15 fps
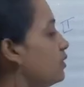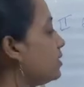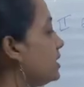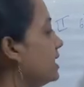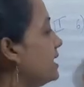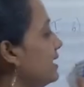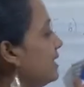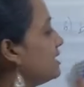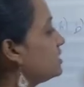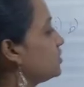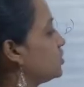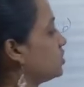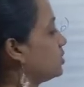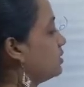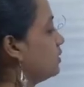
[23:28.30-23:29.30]
for
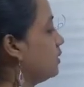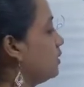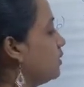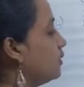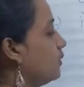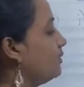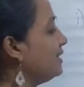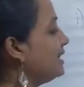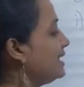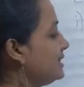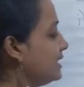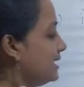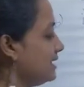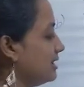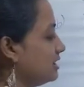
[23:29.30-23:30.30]
English, only
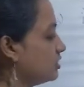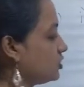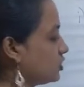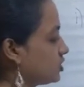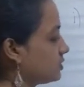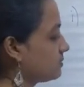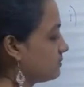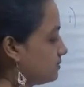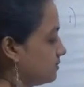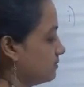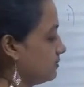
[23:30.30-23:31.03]
in English.